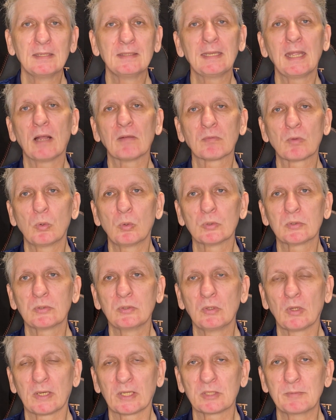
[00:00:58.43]
Now, of course,
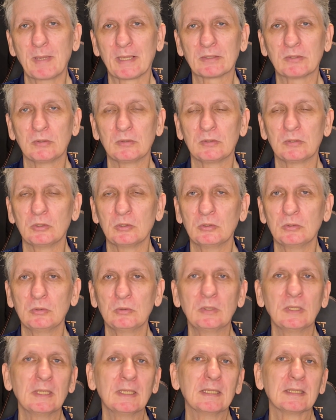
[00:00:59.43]
you're not expected
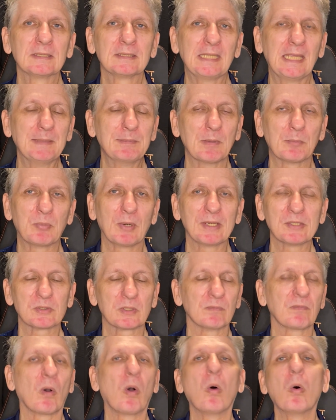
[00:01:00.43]
to keep abreast
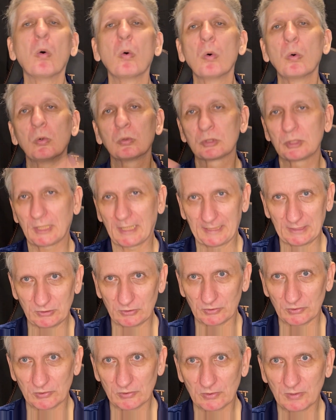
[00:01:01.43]
of all
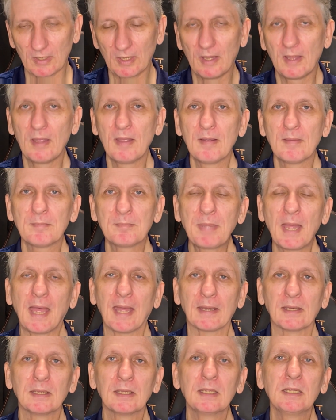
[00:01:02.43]
changes,
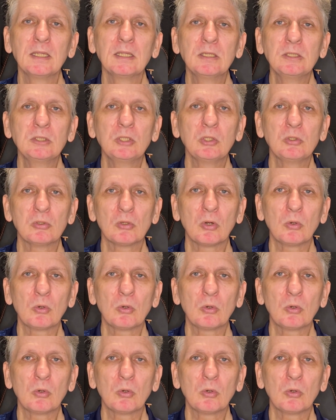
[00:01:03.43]
but you should